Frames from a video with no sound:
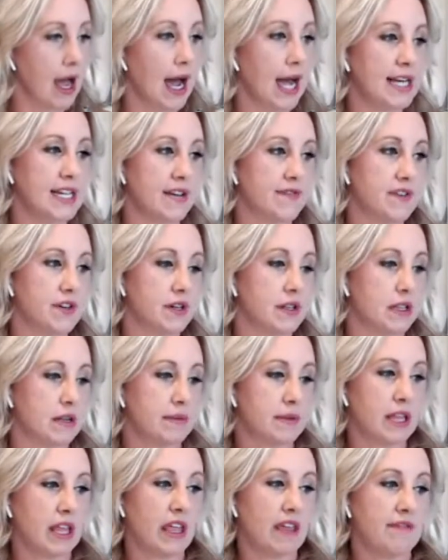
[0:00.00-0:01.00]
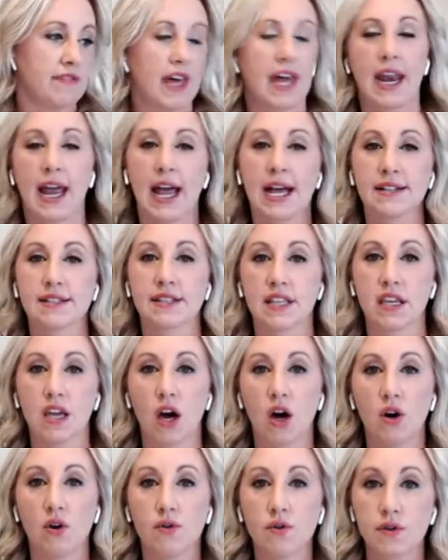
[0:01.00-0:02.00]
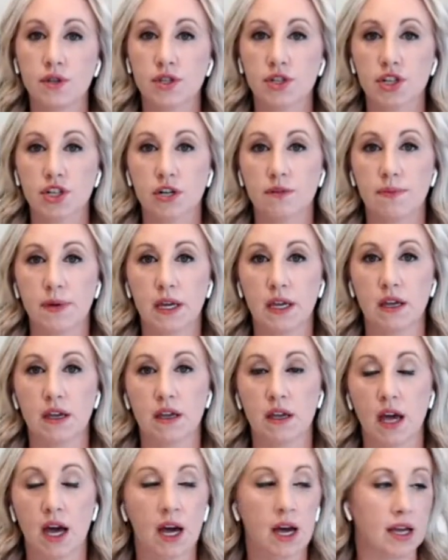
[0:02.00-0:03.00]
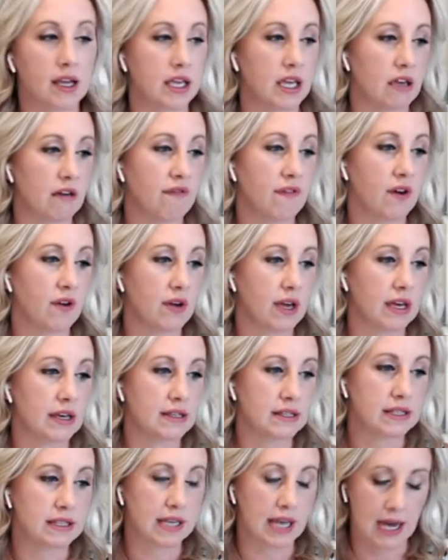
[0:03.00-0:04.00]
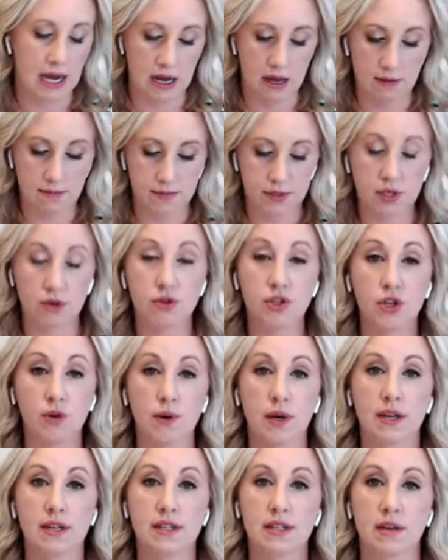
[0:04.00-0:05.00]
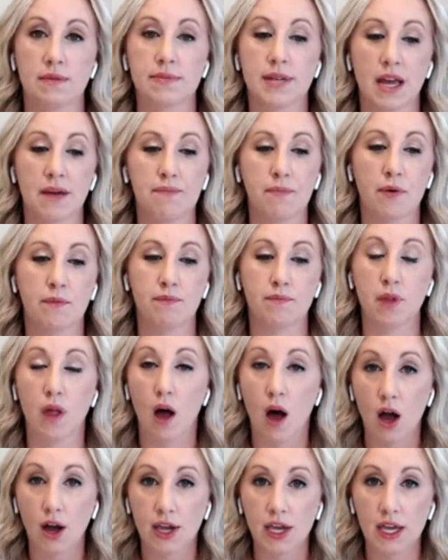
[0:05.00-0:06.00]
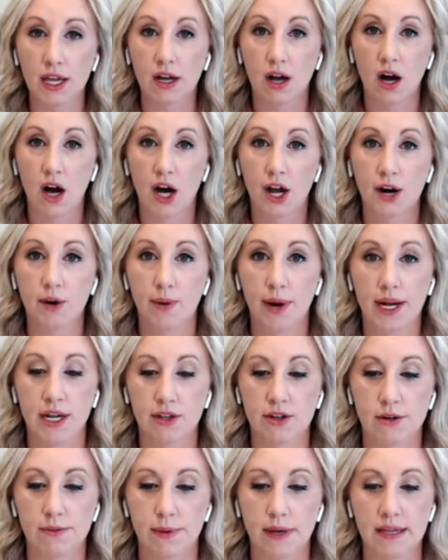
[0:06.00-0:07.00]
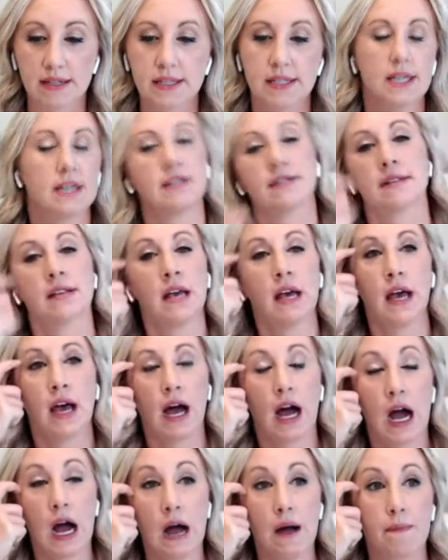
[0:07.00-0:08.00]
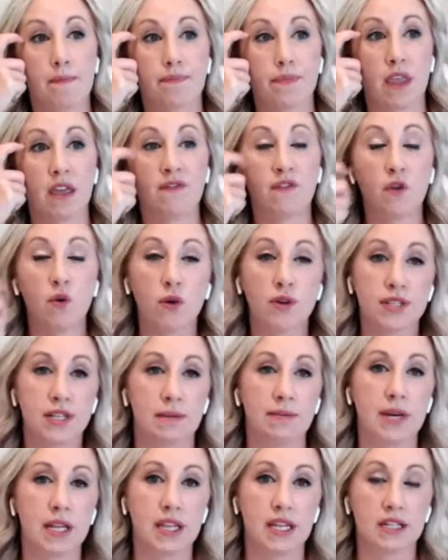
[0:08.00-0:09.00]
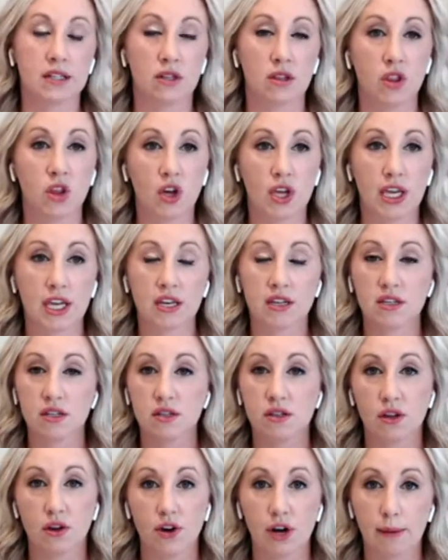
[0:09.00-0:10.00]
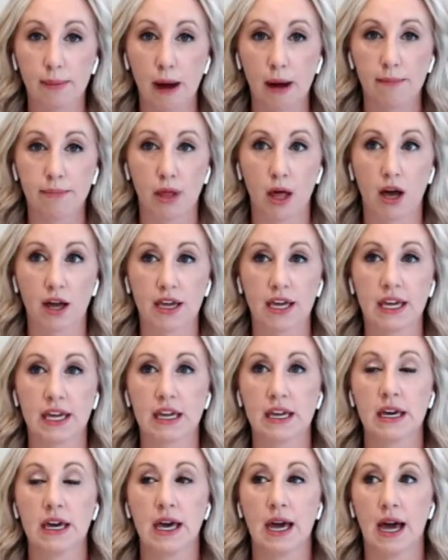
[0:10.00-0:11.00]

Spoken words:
I definitely believe that SEO should be a key focus. So doing some type of blogging on a regular basis. If you are somebody that's looking to learn about blogging,